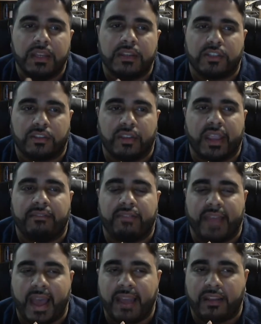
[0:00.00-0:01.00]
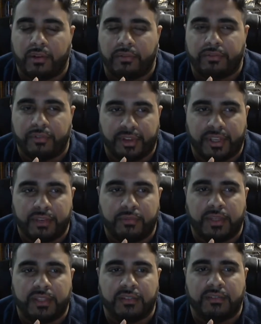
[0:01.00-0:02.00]
So you have that going for you
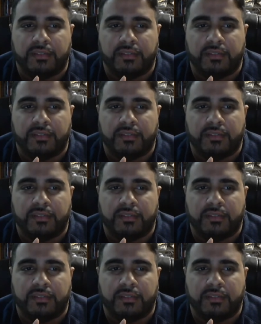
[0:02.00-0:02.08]
when